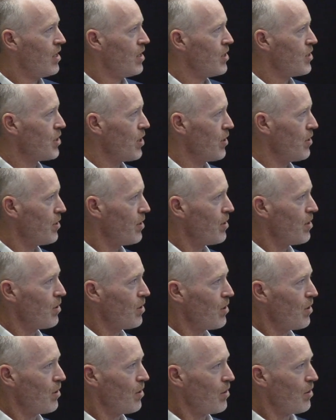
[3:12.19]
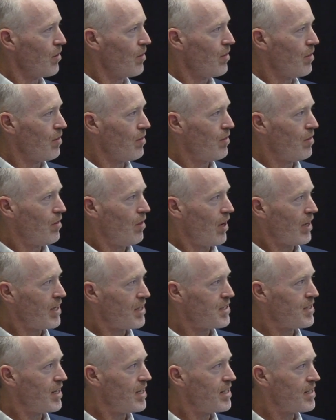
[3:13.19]
So I
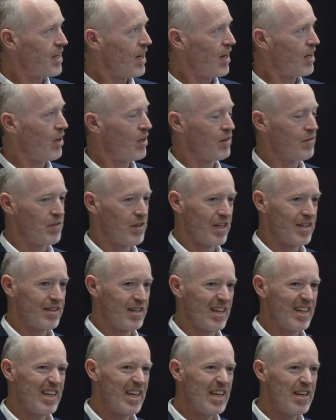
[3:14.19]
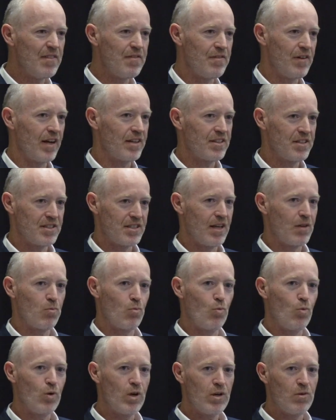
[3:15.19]
guess these are kind of the key factors that
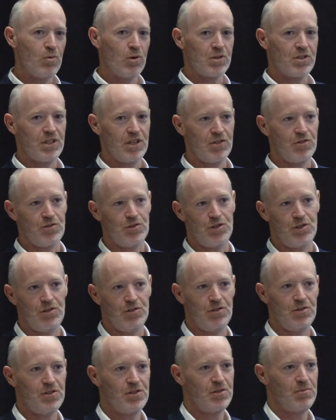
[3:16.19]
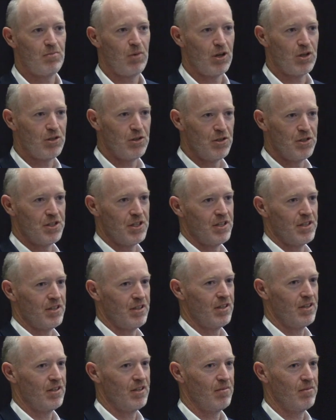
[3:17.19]
we want to introduce by using